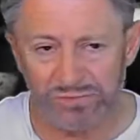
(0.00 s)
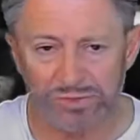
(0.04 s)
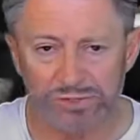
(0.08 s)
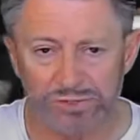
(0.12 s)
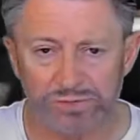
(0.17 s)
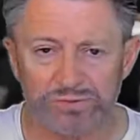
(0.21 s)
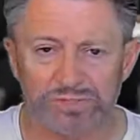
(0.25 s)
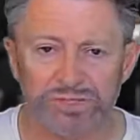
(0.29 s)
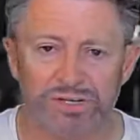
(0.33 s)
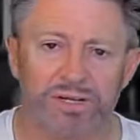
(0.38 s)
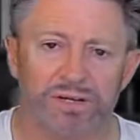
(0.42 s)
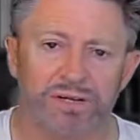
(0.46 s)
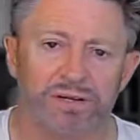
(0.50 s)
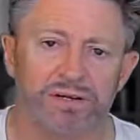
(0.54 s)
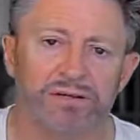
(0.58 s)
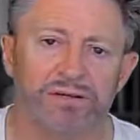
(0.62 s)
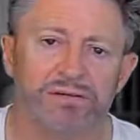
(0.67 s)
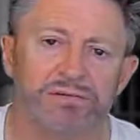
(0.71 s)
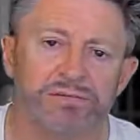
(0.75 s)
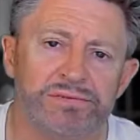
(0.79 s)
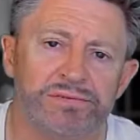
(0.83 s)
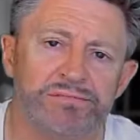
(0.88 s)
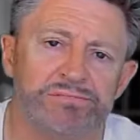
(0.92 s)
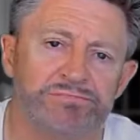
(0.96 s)
should I say
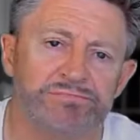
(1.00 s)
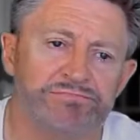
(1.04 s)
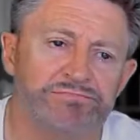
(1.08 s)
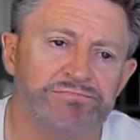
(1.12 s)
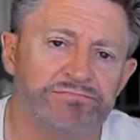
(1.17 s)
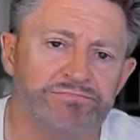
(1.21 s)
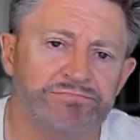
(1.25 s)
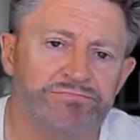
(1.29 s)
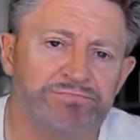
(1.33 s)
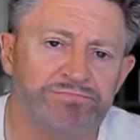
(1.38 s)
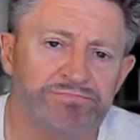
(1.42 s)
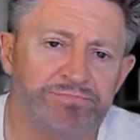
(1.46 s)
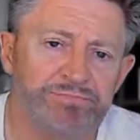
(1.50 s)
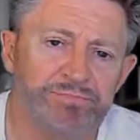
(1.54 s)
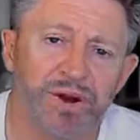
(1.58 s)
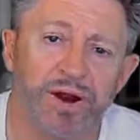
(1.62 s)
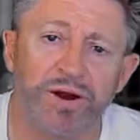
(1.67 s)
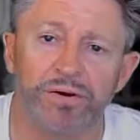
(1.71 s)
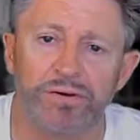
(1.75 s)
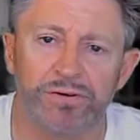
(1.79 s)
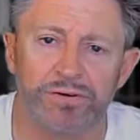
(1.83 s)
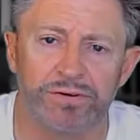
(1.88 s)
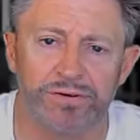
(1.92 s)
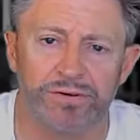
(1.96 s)

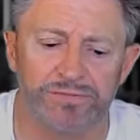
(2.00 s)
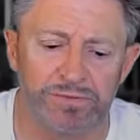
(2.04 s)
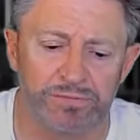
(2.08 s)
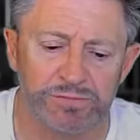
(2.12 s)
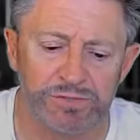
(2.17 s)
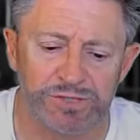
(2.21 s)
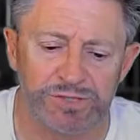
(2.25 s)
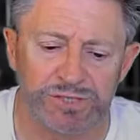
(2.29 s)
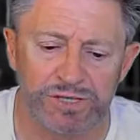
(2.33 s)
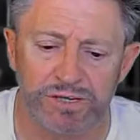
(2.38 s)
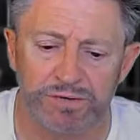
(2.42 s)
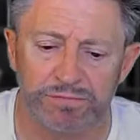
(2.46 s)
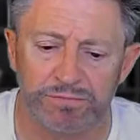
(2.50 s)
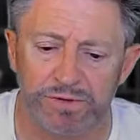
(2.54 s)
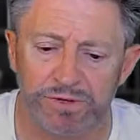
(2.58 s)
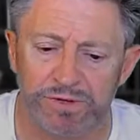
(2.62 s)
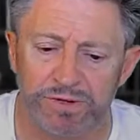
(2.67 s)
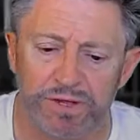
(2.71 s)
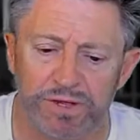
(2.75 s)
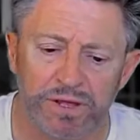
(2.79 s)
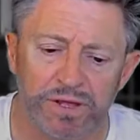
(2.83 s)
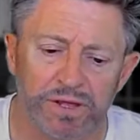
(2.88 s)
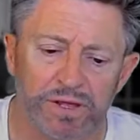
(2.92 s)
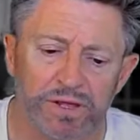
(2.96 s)
power of the machine,
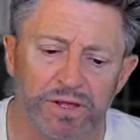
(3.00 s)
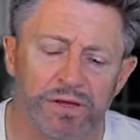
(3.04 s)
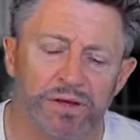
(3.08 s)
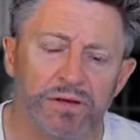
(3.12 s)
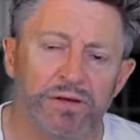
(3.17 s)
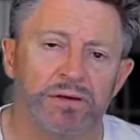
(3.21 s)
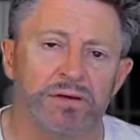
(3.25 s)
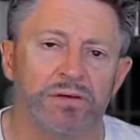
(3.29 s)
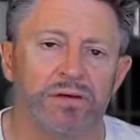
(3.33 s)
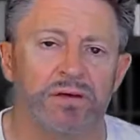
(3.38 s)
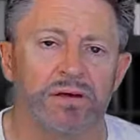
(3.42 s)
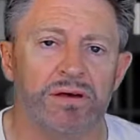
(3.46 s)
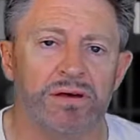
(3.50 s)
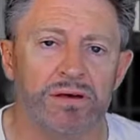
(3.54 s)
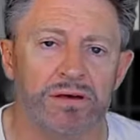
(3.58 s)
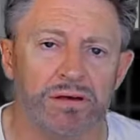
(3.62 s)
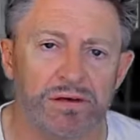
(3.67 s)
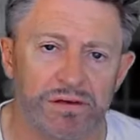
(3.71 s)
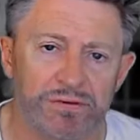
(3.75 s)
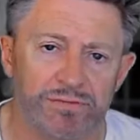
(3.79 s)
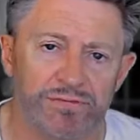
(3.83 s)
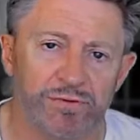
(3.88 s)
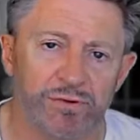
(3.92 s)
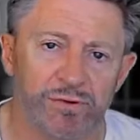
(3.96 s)
but
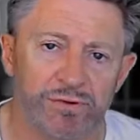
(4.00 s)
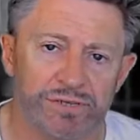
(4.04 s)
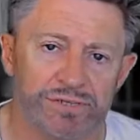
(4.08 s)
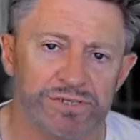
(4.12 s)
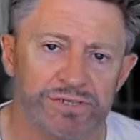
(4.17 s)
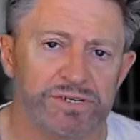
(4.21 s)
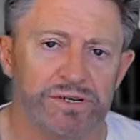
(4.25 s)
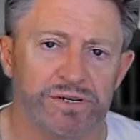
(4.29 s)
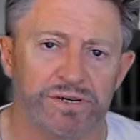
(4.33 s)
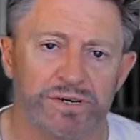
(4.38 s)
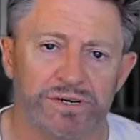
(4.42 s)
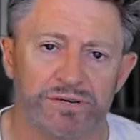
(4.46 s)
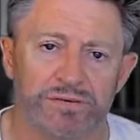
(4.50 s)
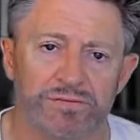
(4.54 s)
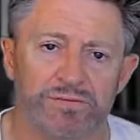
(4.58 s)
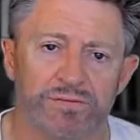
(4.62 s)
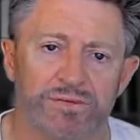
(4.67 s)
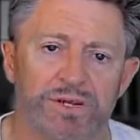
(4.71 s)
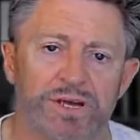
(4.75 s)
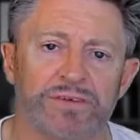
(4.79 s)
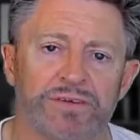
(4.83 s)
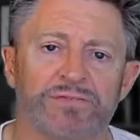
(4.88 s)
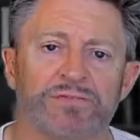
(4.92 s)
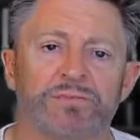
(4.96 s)
of course I
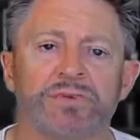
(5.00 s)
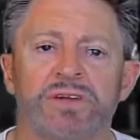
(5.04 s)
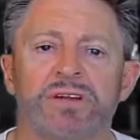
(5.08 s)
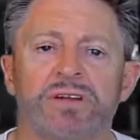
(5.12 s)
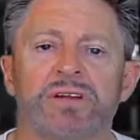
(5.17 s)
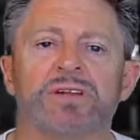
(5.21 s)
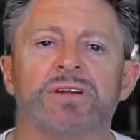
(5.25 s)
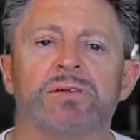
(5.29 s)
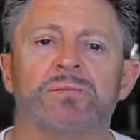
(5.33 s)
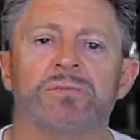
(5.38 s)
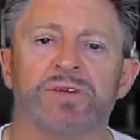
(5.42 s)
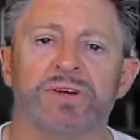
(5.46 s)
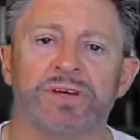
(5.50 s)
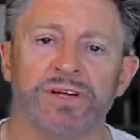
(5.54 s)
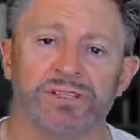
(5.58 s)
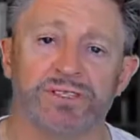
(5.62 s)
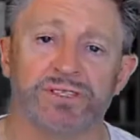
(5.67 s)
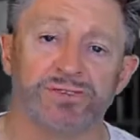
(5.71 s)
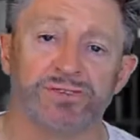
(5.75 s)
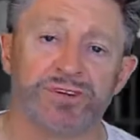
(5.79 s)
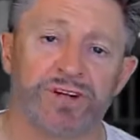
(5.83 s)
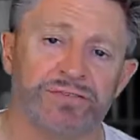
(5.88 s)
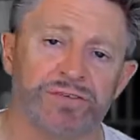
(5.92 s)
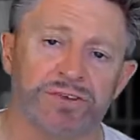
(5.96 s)
would have to be a little bit
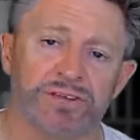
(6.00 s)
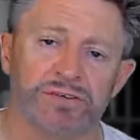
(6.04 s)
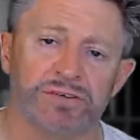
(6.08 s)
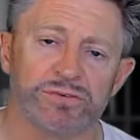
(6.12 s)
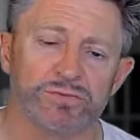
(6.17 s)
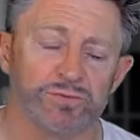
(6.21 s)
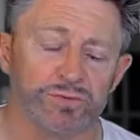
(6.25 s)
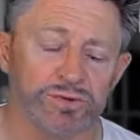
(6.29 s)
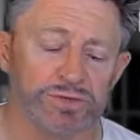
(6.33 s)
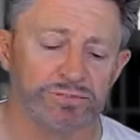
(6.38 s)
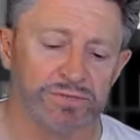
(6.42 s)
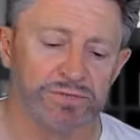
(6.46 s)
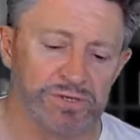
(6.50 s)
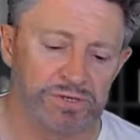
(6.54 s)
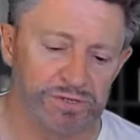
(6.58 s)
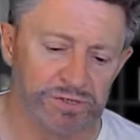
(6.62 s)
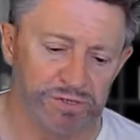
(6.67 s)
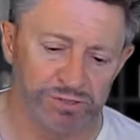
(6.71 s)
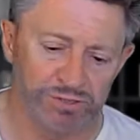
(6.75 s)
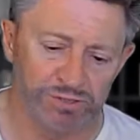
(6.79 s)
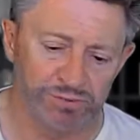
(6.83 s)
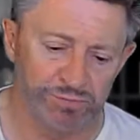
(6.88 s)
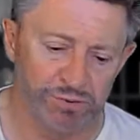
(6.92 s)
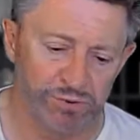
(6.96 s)
extravagant with my
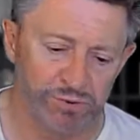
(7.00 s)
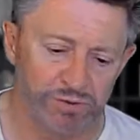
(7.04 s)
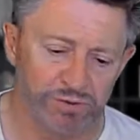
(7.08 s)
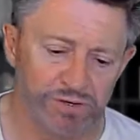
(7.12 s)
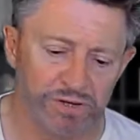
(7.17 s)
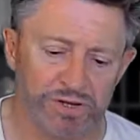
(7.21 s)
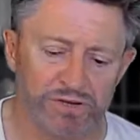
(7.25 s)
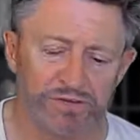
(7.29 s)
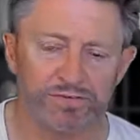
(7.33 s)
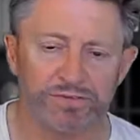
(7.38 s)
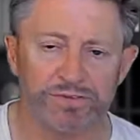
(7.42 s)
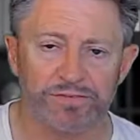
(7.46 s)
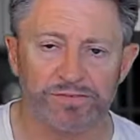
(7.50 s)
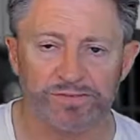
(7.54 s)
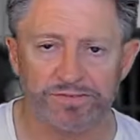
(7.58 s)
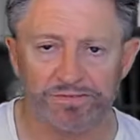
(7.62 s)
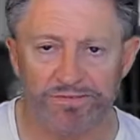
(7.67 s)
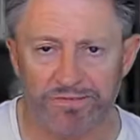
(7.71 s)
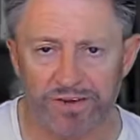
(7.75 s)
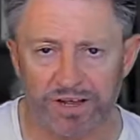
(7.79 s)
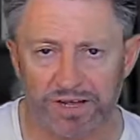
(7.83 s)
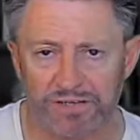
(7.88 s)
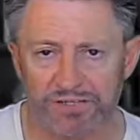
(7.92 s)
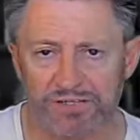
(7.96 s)
touch portal. I have the
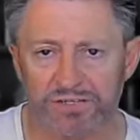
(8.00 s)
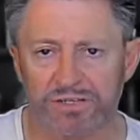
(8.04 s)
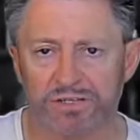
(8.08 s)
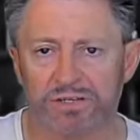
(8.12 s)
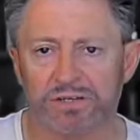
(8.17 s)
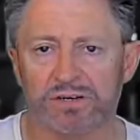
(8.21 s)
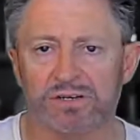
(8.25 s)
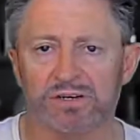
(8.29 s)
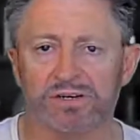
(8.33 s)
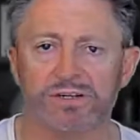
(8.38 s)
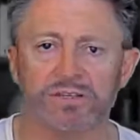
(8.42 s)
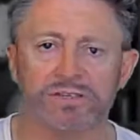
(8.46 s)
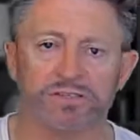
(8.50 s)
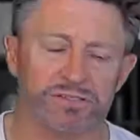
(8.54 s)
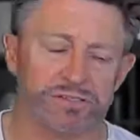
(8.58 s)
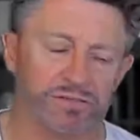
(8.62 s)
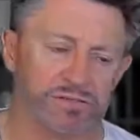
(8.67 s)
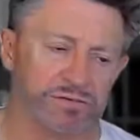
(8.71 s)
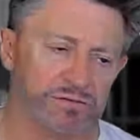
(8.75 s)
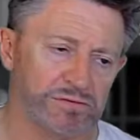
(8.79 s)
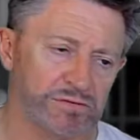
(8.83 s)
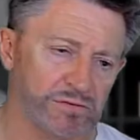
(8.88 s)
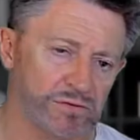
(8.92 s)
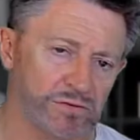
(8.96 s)
flashing lights,
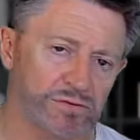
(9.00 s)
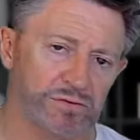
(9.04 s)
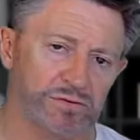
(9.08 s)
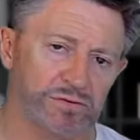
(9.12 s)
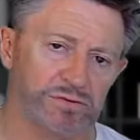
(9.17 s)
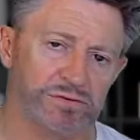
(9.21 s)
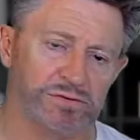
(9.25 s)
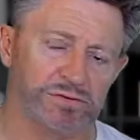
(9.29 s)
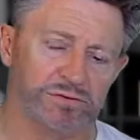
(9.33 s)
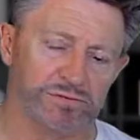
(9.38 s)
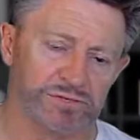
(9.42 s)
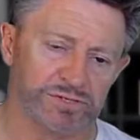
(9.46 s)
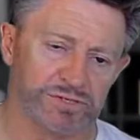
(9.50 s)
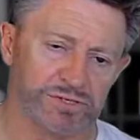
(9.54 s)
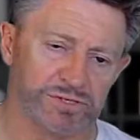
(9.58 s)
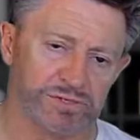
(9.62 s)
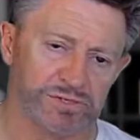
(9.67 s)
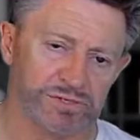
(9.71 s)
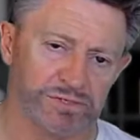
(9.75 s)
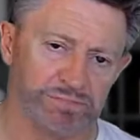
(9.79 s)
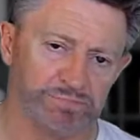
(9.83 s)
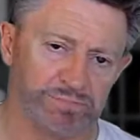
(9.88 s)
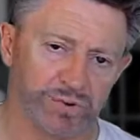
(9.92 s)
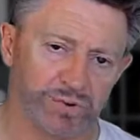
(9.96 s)
the logos,
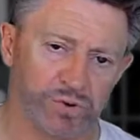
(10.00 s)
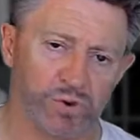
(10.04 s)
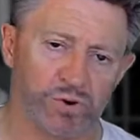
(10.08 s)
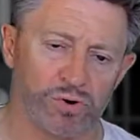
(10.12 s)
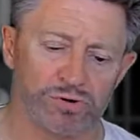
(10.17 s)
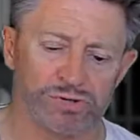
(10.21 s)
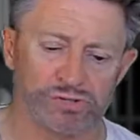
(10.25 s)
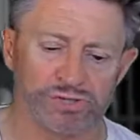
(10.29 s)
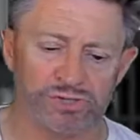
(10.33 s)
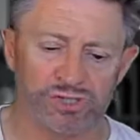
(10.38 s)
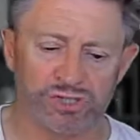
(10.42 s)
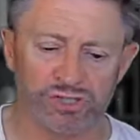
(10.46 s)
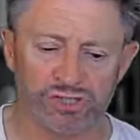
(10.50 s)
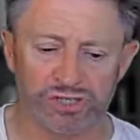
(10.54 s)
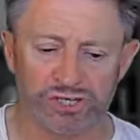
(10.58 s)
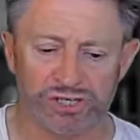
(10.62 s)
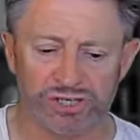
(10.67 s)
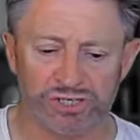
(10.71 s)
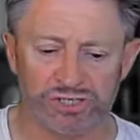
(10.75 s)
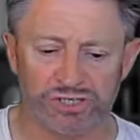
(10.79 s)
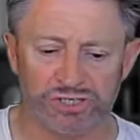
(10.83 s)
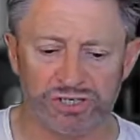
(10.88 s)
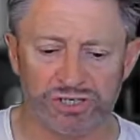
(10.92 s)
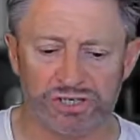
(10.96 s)
the borders
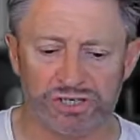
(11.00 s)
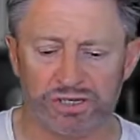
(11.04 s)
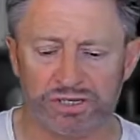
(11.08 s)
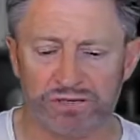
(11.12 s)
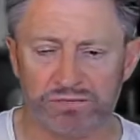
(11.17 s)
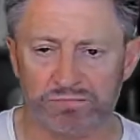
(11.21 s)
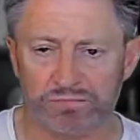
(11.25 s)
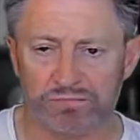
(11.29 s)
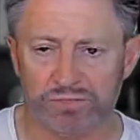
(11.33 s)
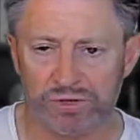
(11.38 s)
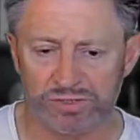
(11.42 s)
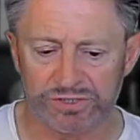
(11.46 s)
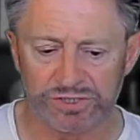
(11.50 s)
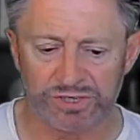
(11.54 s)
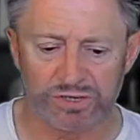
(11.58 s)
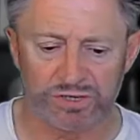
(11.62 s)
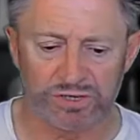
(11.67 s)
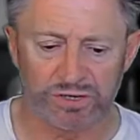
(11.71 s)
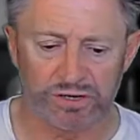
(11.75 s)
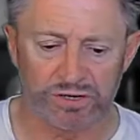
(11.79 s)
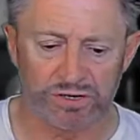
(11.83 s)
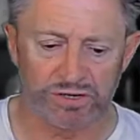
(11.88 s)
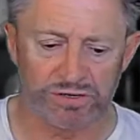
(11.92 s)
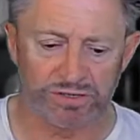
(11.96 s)
changing, and
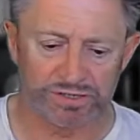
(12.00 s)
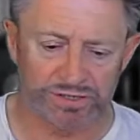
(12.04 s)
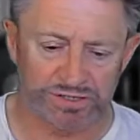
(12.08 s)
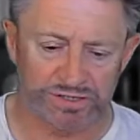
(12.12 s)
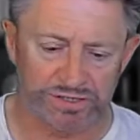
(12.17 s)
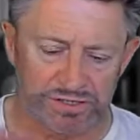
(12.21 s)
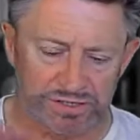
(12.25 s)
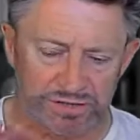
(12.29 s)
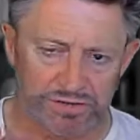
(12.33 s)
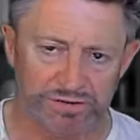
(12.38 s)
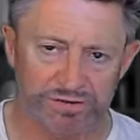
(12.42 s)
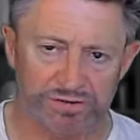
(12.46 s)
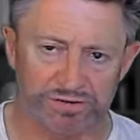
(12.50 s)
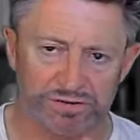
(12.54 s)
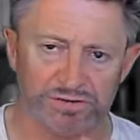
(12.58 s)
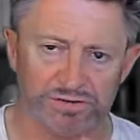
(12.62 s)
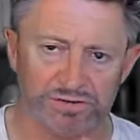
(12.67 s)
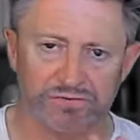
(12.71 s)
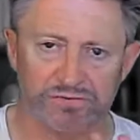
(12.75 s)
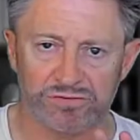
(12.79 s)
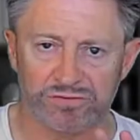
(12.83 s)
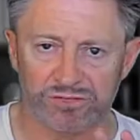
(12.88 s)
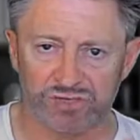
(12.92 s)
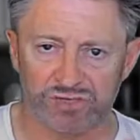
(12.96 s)
multicolors, and
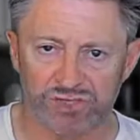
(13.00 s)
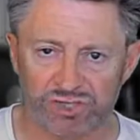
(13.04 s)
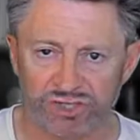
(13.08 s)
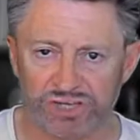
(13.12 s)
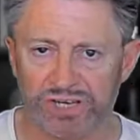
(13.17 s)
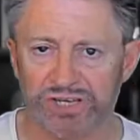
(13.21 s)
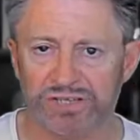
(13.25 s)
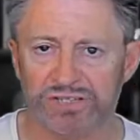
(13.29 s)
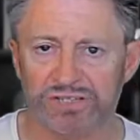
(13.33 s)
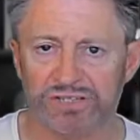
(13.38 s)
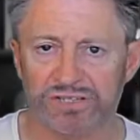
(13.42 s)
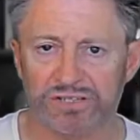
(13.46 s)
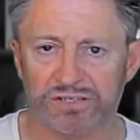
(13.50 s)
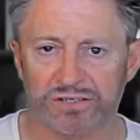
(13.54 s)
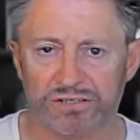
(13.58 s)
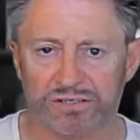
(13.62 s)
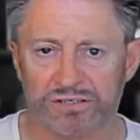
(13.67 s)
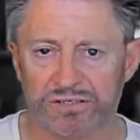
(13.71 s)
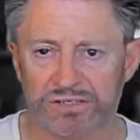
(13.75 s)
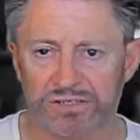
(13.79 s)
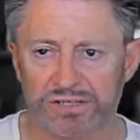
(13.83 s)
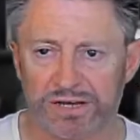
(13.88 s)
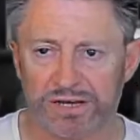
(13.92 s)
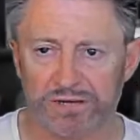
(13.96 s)
changing
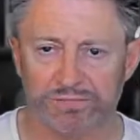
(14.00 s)
the